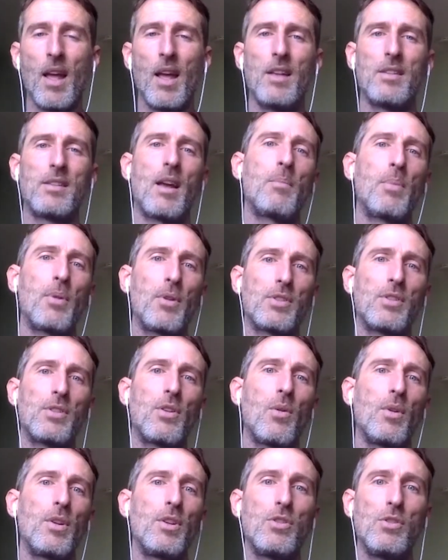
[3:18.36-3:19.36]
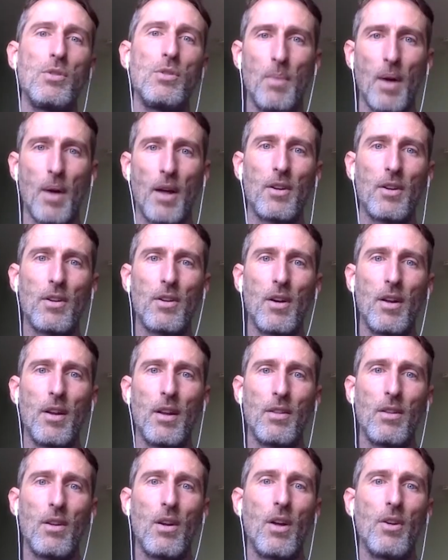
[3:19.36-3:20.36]
is that person going to do better on
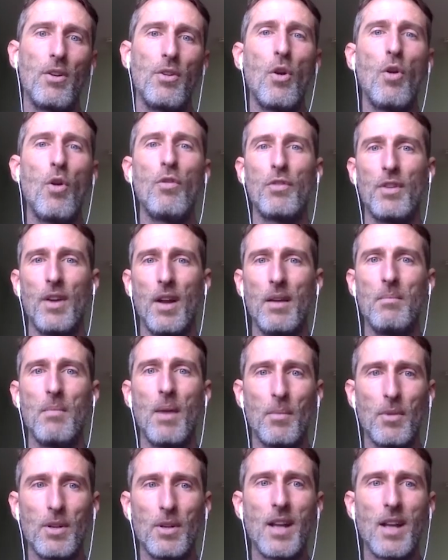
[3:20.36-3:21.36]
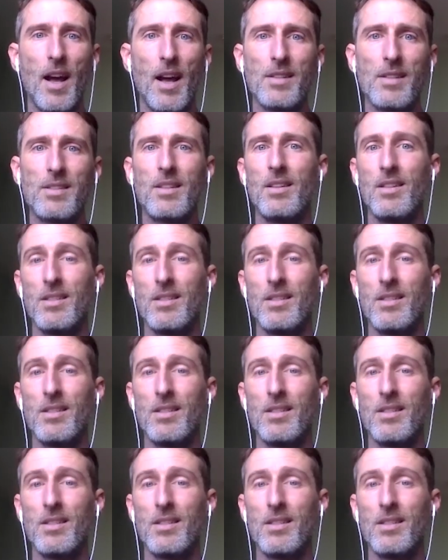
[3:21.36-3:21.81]
an overnight memory task?